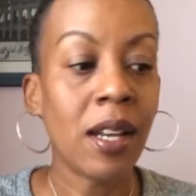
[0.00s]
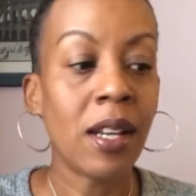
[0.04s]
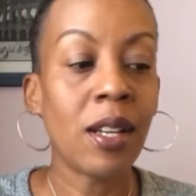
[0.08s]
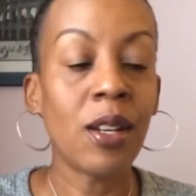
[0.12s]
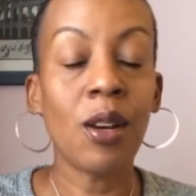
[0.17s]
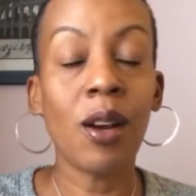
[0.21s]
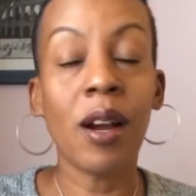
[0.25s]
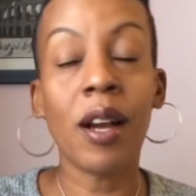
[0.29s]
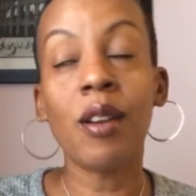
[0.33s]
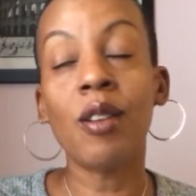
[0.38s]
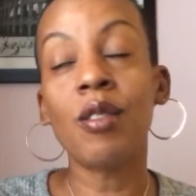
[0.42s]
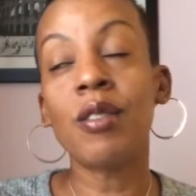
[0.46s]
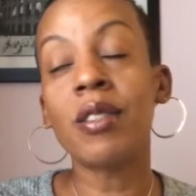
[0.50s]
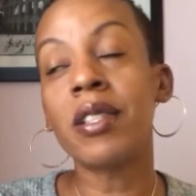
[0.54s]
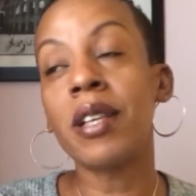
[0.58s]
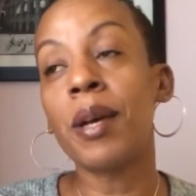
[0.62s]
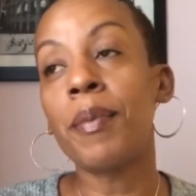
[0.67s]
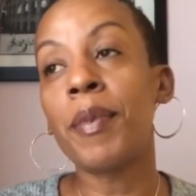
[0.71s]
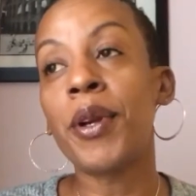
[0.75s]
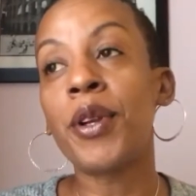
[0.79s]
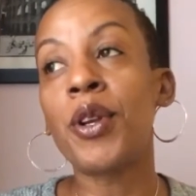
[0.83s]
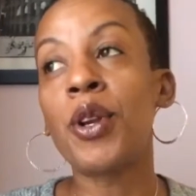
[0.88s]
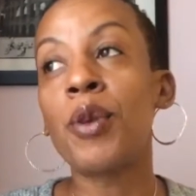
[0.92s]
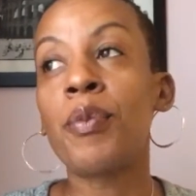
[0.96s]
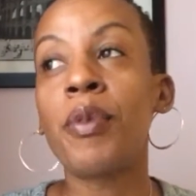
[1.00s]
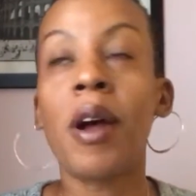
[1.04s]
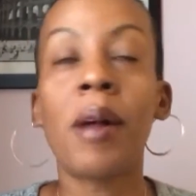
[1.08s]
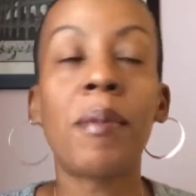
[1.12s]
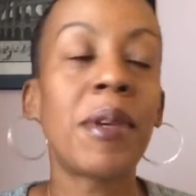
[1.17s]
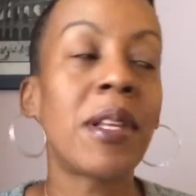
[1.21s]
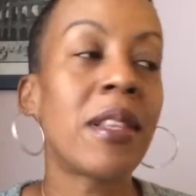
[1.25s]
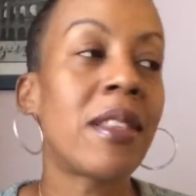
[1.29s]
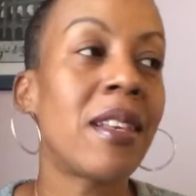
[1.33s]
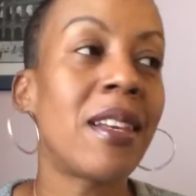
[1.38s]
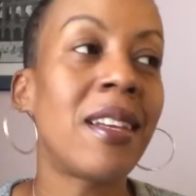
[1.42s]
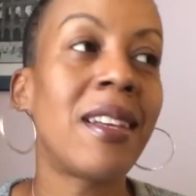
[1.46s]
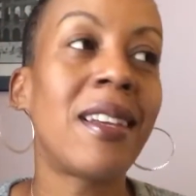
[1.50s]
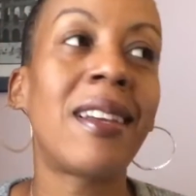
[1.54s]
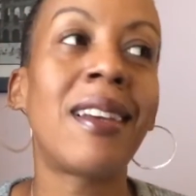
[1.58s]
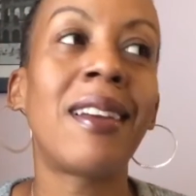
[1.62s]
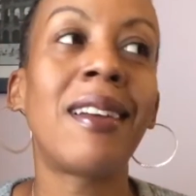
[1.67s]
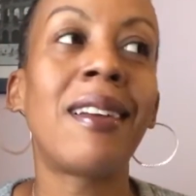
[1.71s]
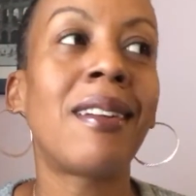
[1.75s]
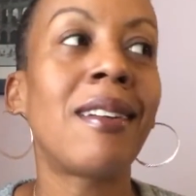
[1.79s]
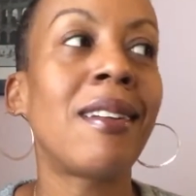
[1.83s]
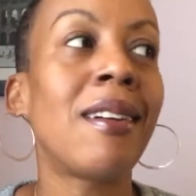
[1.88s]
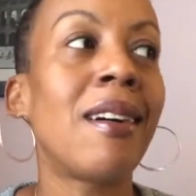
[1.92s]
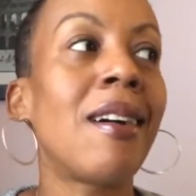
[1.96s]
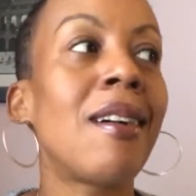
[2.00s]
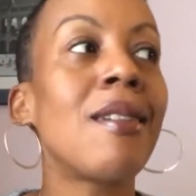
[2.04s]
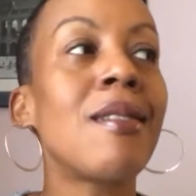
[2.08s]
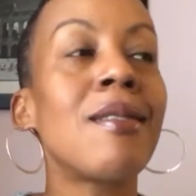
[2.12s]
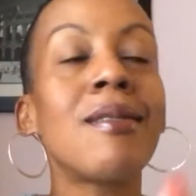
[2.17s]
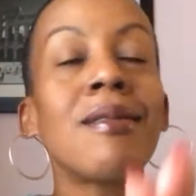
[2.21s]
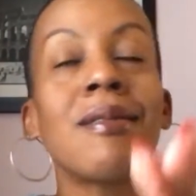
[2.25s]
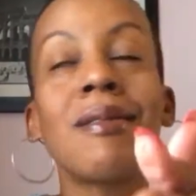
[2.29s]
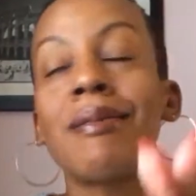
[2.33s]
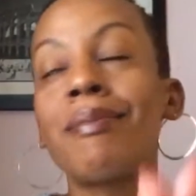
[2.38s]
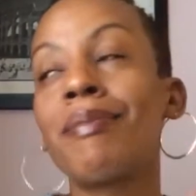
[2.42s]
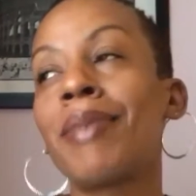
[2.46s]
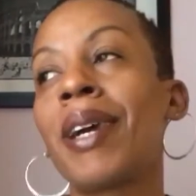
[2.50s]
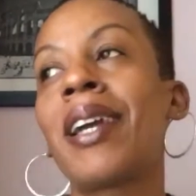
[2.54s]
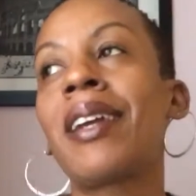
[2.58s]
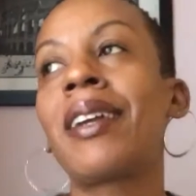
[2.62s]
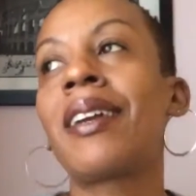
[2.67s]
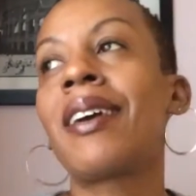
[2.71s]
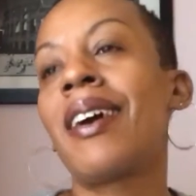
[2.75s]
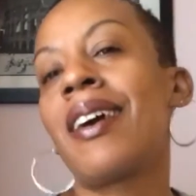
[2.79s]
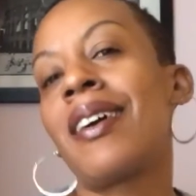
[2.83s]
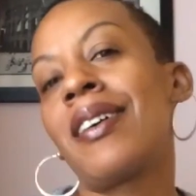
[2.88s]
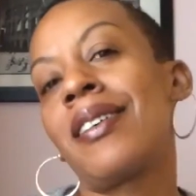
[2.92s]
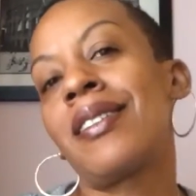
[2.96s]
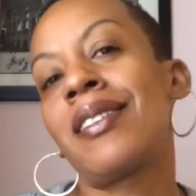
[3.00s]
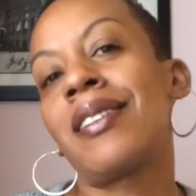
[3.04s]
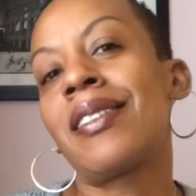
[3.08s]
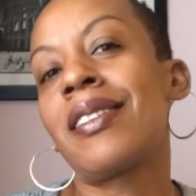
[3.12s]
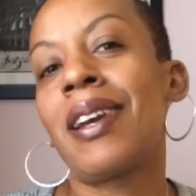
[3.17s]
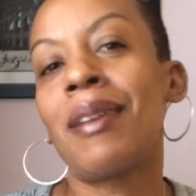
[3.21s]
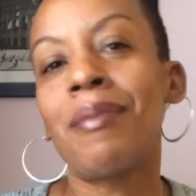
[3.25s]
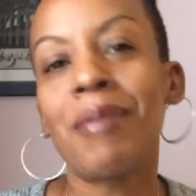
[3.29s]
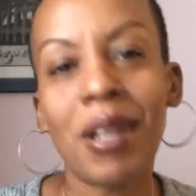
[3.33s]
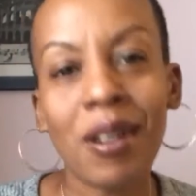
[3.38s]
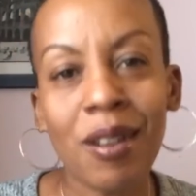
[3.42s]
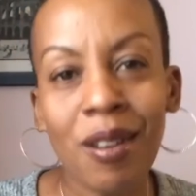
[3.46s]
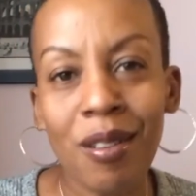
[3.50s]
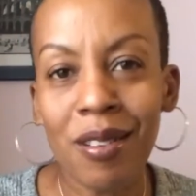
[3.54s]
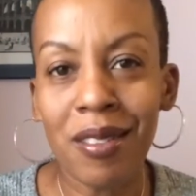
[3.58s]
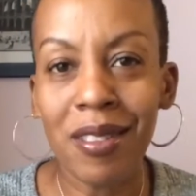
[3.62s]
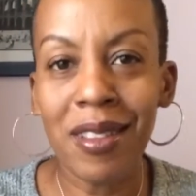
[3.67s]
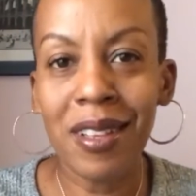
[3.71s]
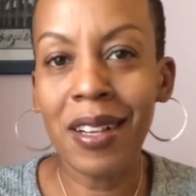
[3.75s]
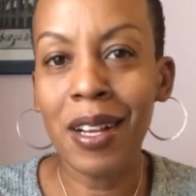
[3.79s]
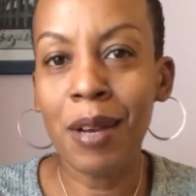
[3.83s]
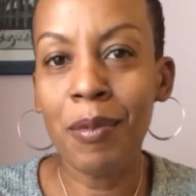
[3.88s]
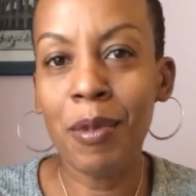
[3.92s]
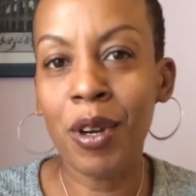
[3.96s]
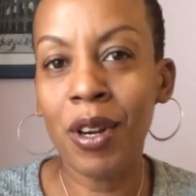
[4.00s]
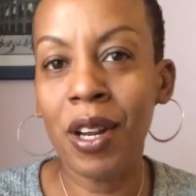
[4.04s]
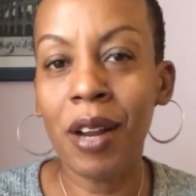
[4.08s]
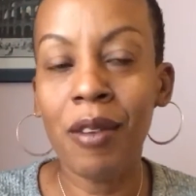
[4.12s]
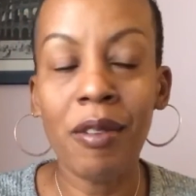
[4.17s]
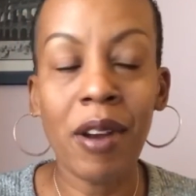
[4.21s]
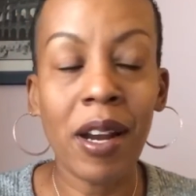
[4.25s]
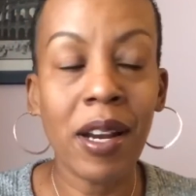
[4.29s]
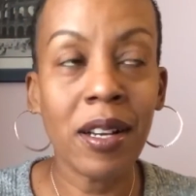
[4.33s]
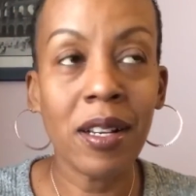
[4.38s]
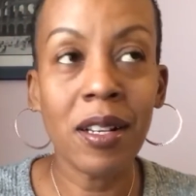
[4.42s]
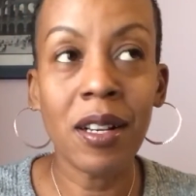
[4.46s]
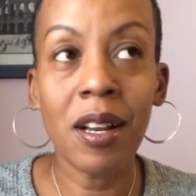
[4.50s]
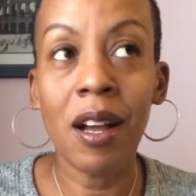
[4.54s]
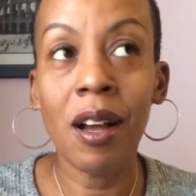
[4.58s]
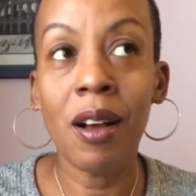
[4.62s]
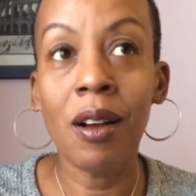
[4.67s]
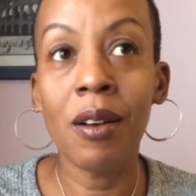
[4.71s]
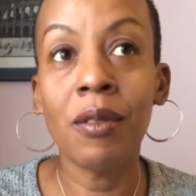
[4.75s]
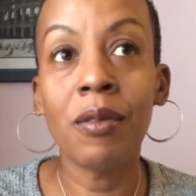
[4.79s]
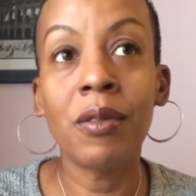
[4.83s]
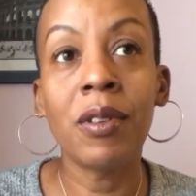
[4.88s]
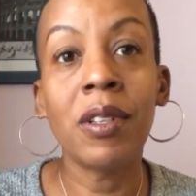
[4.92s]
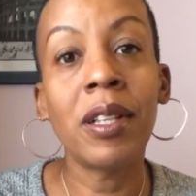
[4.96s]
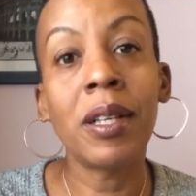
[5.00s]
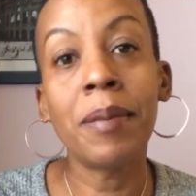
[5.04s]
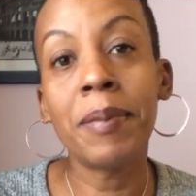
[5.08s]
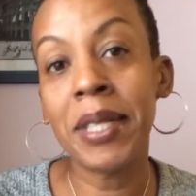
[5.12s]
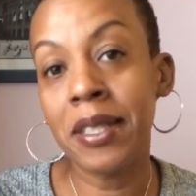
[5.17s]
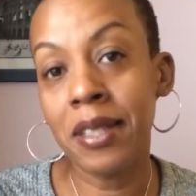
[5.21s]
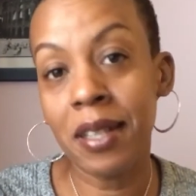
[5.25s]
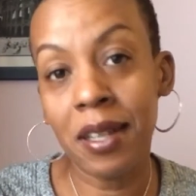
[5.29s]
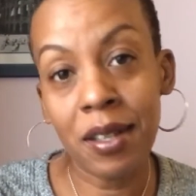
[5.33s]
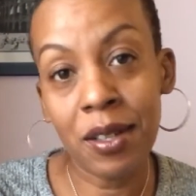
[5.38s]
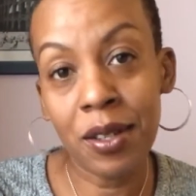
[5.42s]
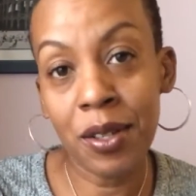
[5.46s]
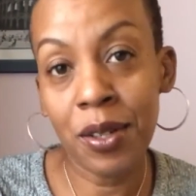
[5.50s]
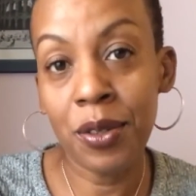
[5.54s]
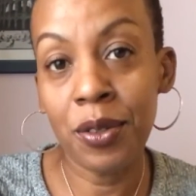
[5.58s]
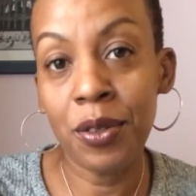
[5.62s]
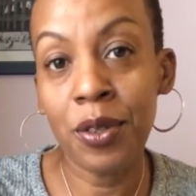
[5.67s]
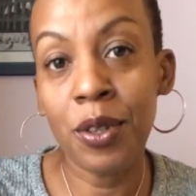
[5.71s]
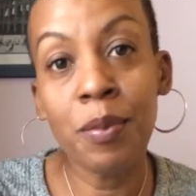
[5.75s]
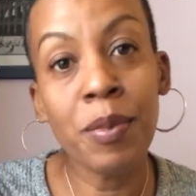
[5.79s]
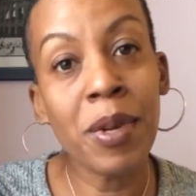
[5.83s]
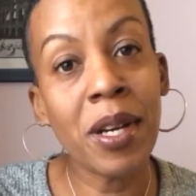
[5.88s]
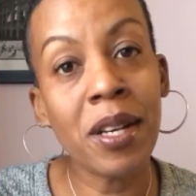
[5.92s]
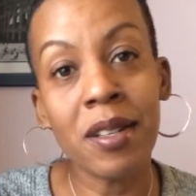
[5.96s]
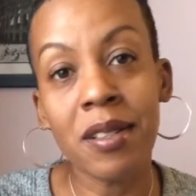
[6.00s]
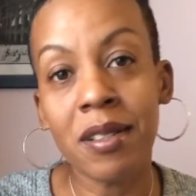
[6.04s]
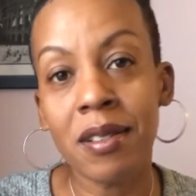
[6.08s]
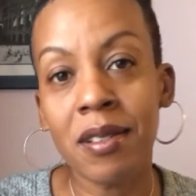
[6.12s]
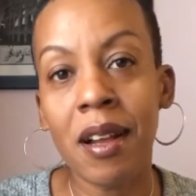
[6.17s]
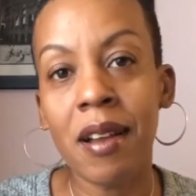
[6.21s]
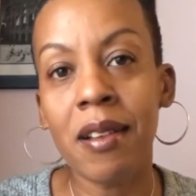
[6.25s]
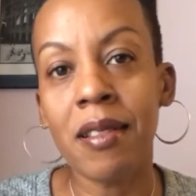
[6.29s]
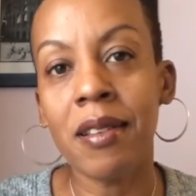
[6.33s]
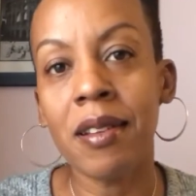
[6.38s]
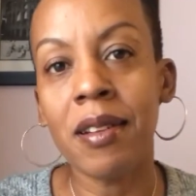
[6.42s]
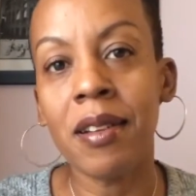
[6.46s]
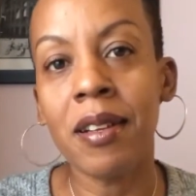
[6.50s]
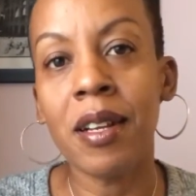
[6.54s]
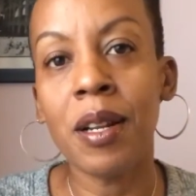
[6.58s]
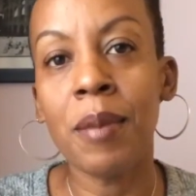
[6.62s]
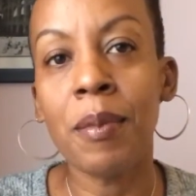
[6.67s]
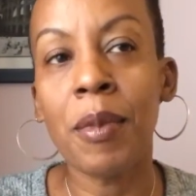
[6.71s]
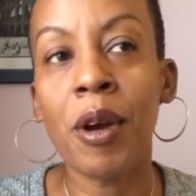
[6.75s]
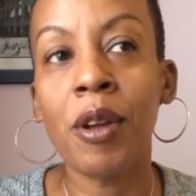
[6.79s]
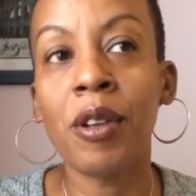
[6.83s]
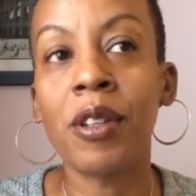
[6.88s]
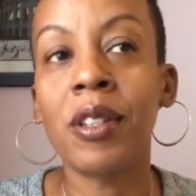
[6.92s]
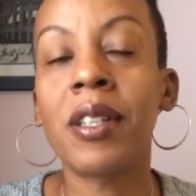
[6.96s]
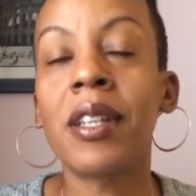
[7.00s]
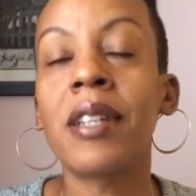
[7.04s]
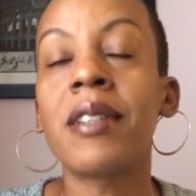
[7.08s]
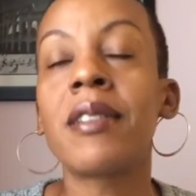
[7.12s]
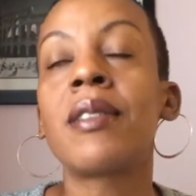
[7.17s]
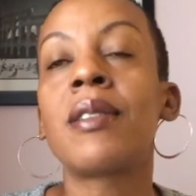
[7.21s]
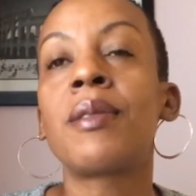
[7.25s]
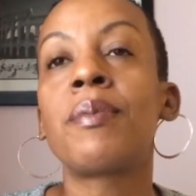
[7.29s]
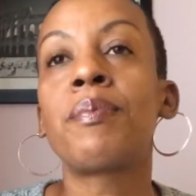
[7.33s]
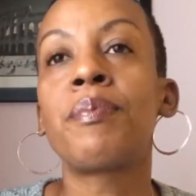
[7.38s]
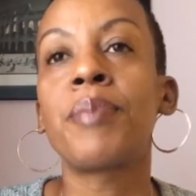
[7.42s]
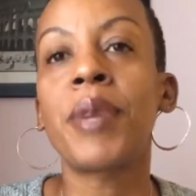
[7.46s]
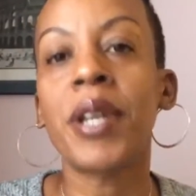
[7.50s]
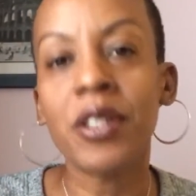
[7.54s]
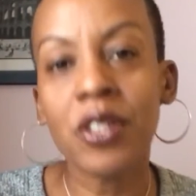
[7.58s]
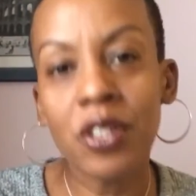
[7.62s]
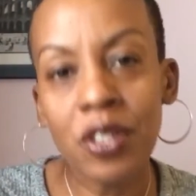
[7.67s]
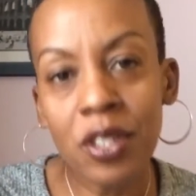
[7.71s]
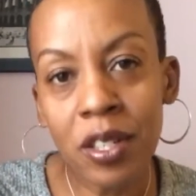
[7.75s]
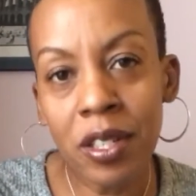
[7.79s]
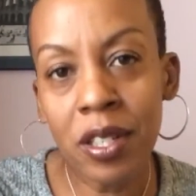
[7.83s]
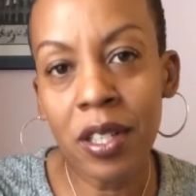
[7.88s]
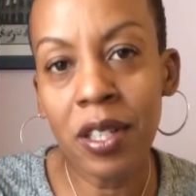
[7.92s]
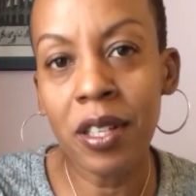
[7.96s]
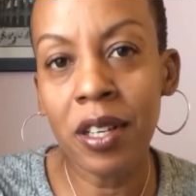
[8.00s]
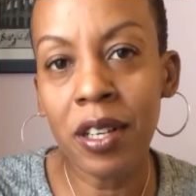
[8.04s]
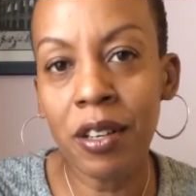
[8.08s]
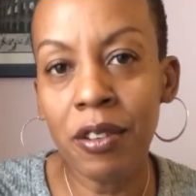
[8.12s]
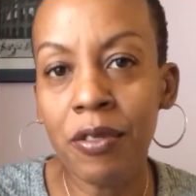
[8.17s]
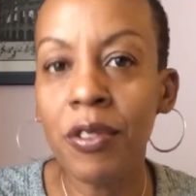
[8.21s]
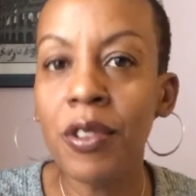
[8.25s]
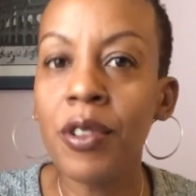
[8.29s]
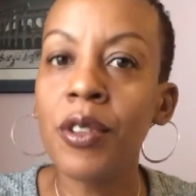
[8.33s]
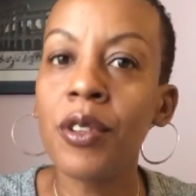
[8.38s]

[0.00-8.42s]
Now, I know some of you probably thinking, oh my gosh, I'm not going to think about that right now. Well, let me tell you, you better start thinking about it, especially if